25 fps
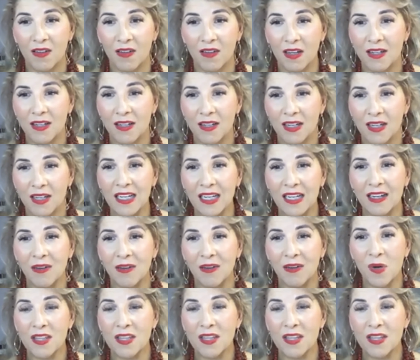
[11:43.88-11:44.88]
without
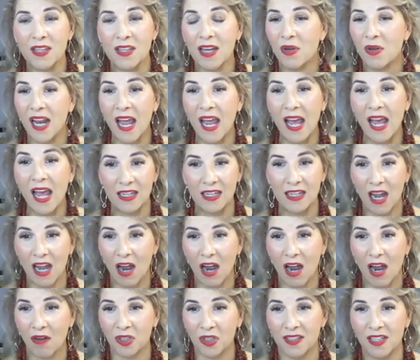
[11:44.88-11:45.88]
any effort. It
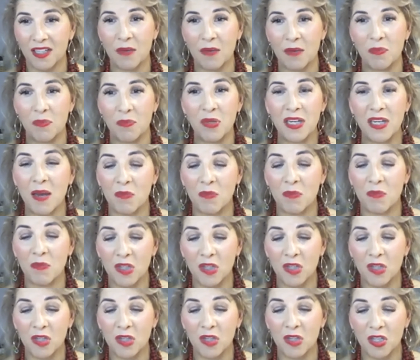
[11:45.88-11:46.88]
became the new normal.
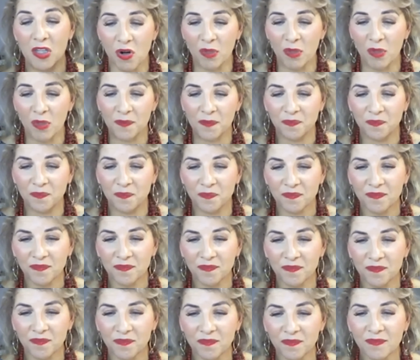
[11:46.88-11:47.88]

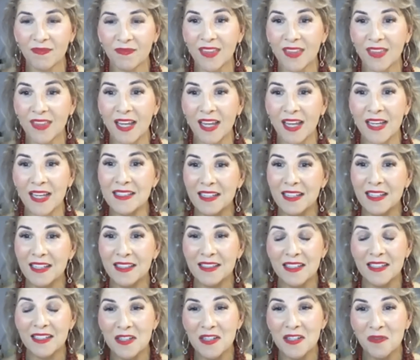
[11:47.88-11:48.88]
It's like the difference between
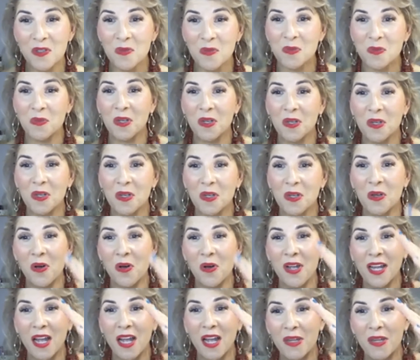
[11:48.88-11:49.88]
going uphill
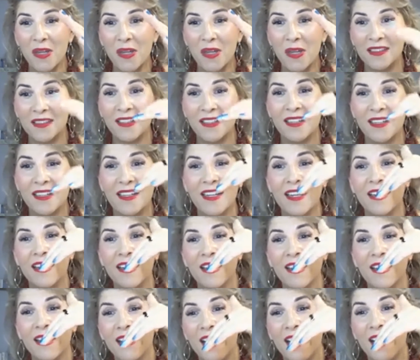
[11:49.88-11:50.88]
and going
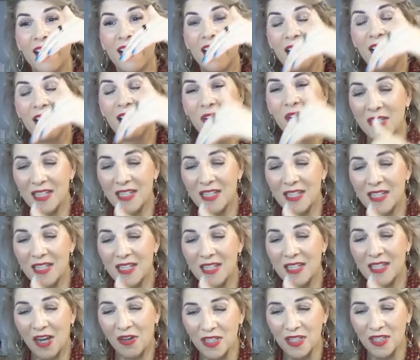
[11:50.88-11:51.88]
downhill and
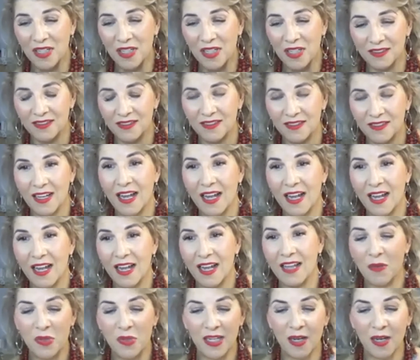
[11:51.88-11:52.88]
then being able to see the
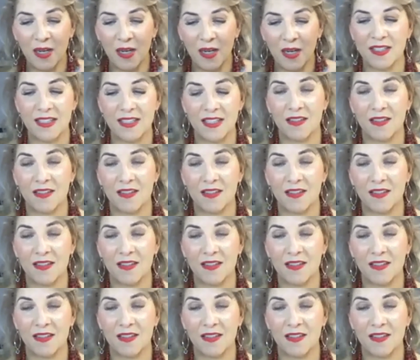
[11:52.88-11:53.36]
finish line.